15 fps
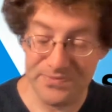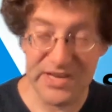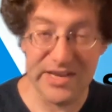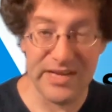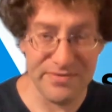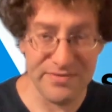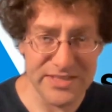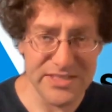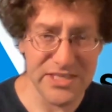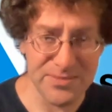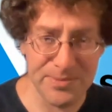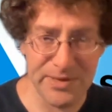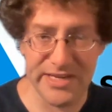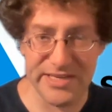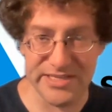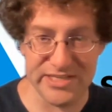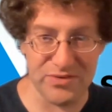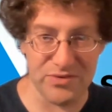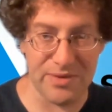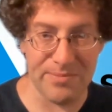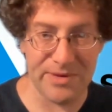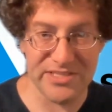And if this is speaking to
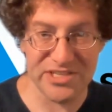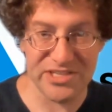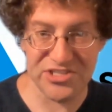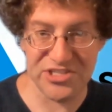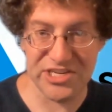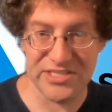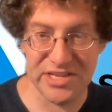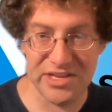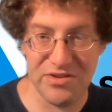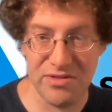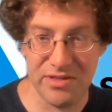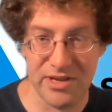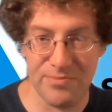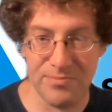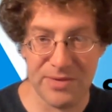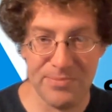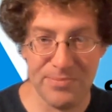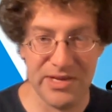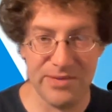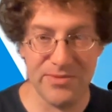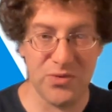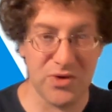you, I might suggest that you think about
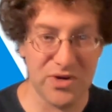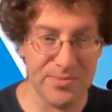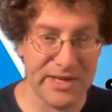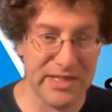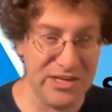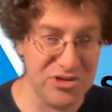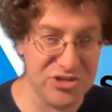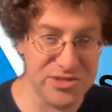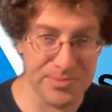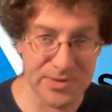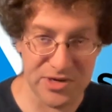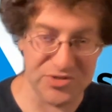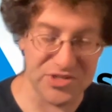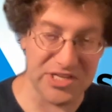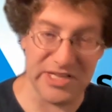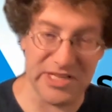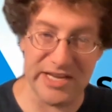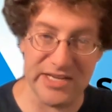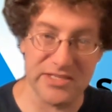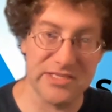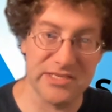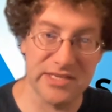becoming one of my leadership coaching
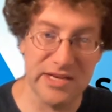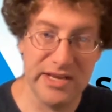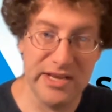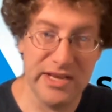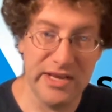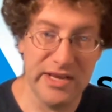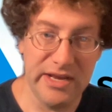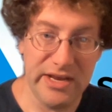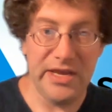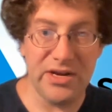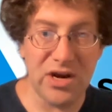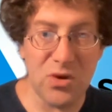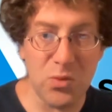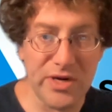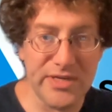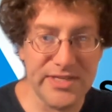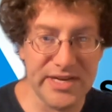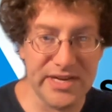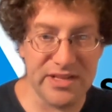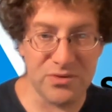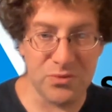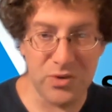clients. In our work
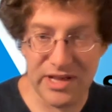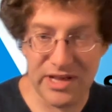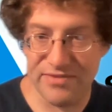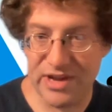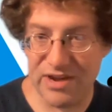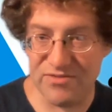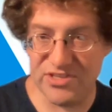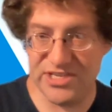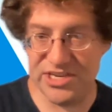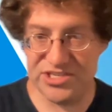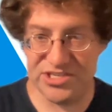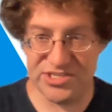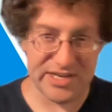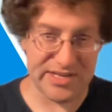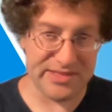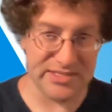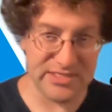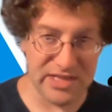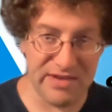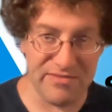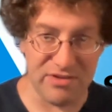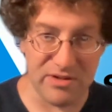together, we'll have conversations on this
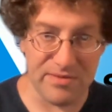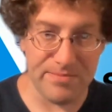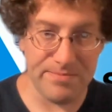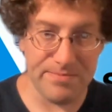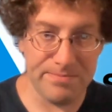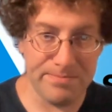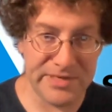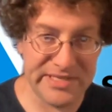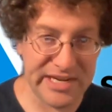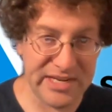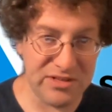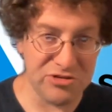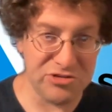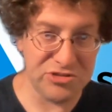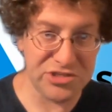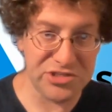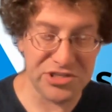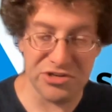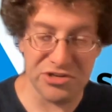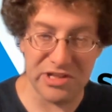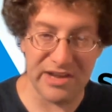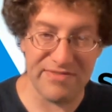level, but tailored just
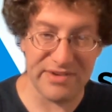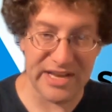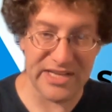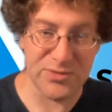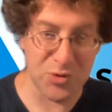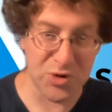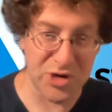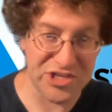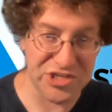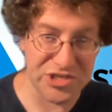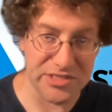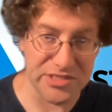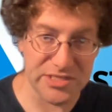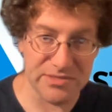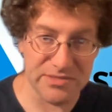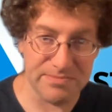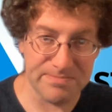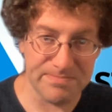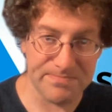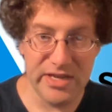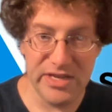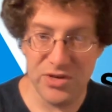to your life and aspirations.
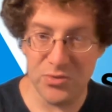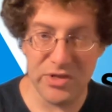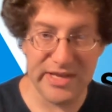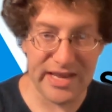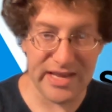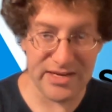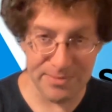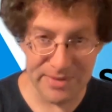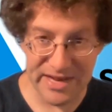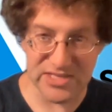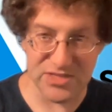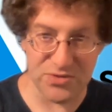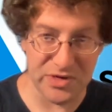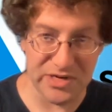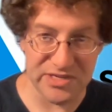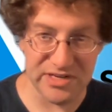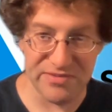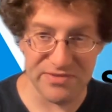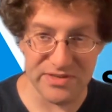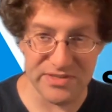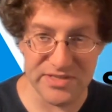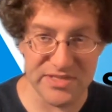You really can't imagine what a
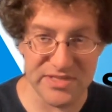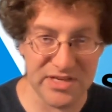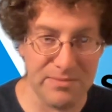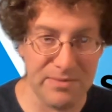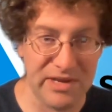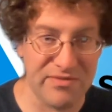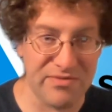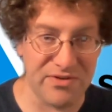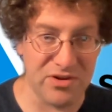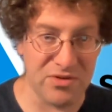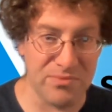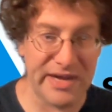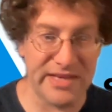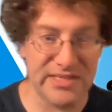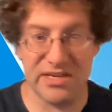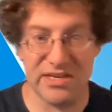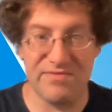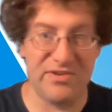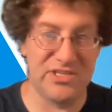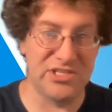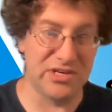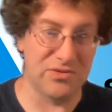difference this can make for your mindset,
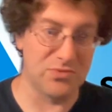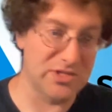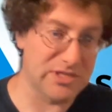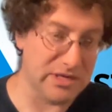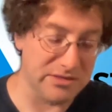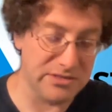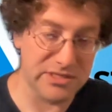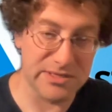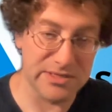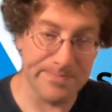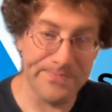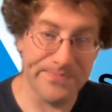vision, and results.